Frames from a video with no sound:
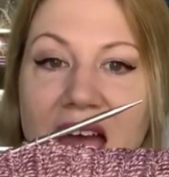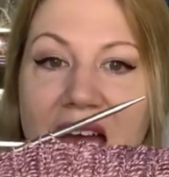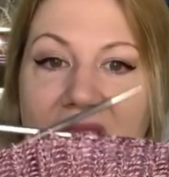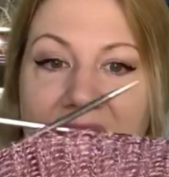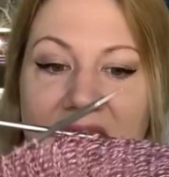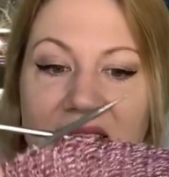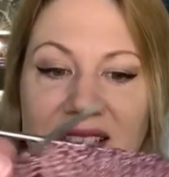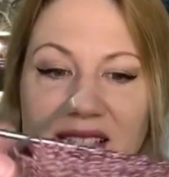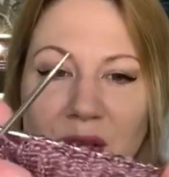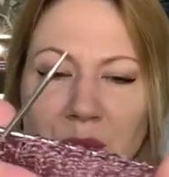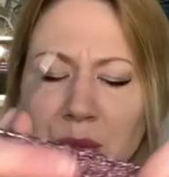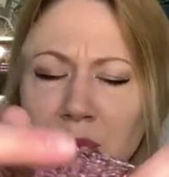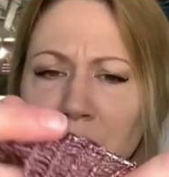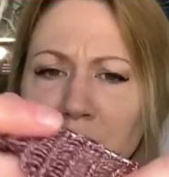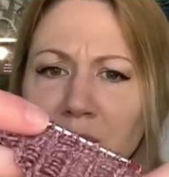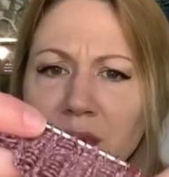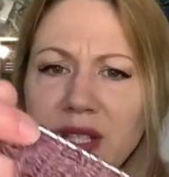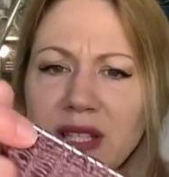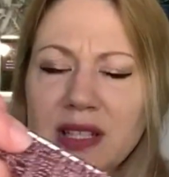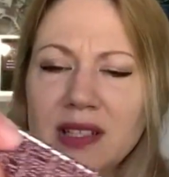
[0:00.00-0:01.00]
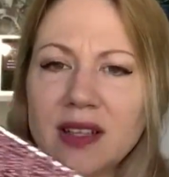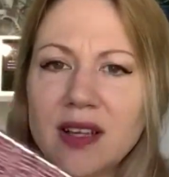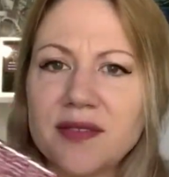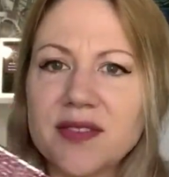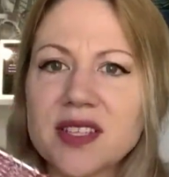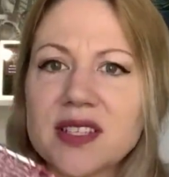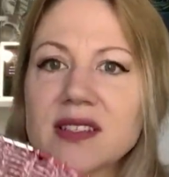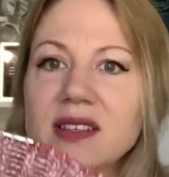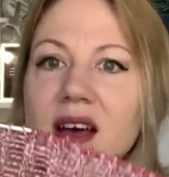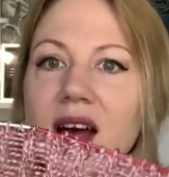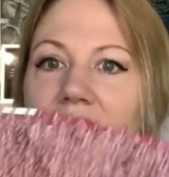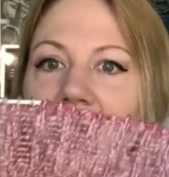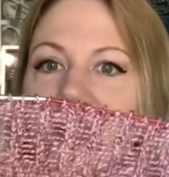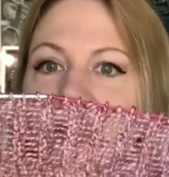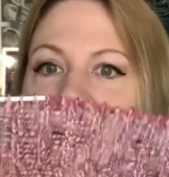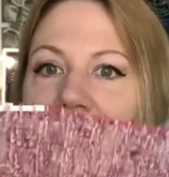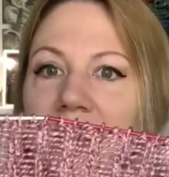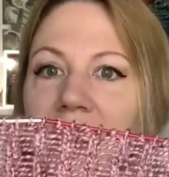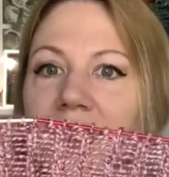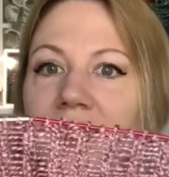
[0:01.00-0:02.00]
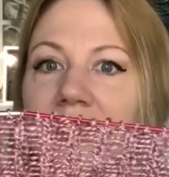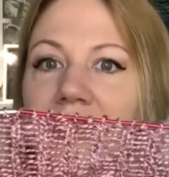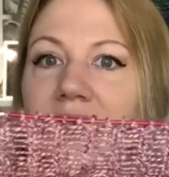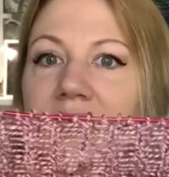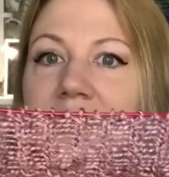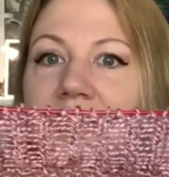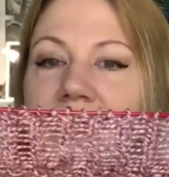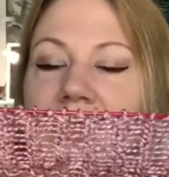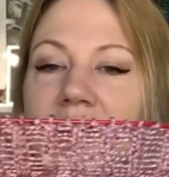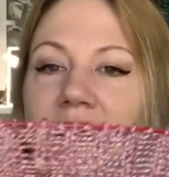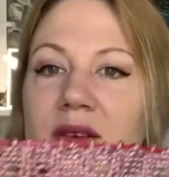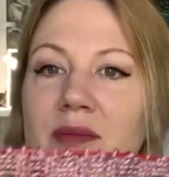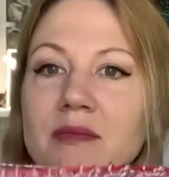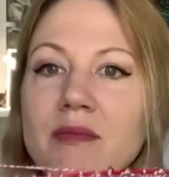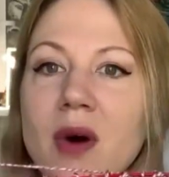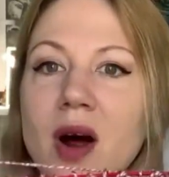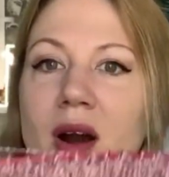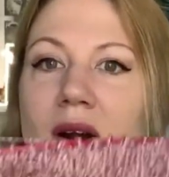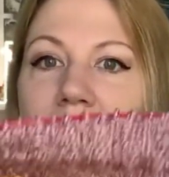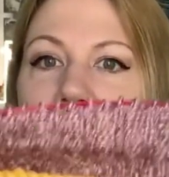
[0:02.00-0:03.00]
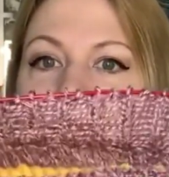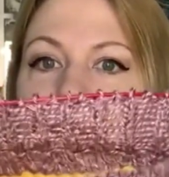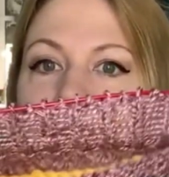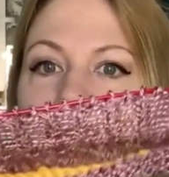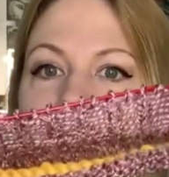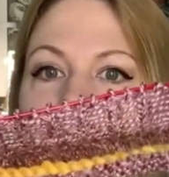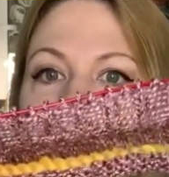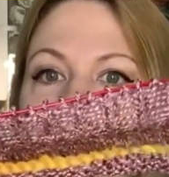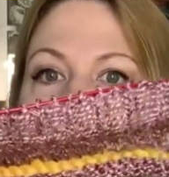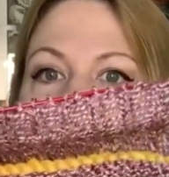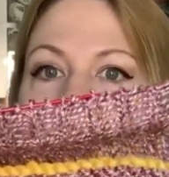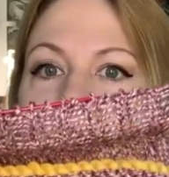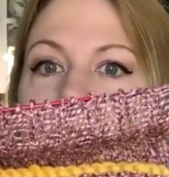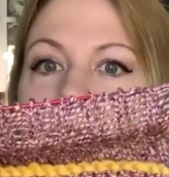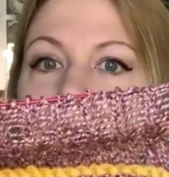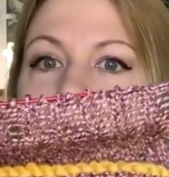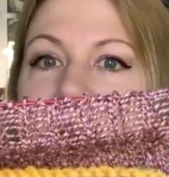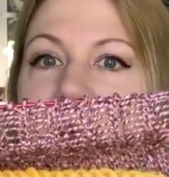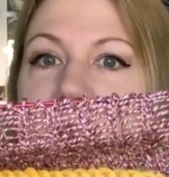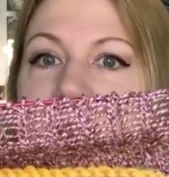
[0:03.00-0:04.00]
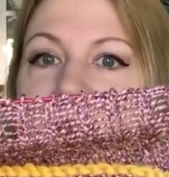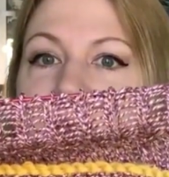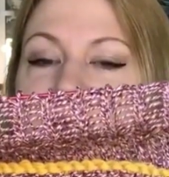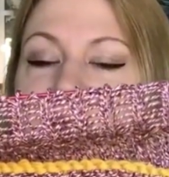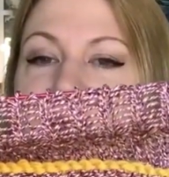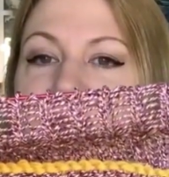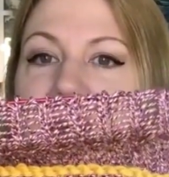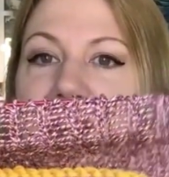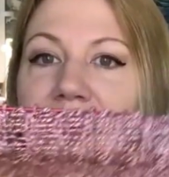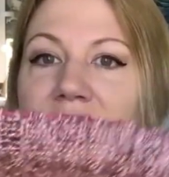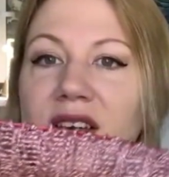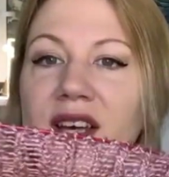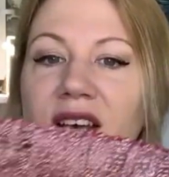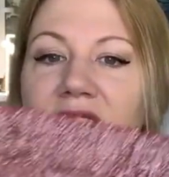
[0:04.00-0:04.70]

And I really love this color, this kind of marled look, heathered look.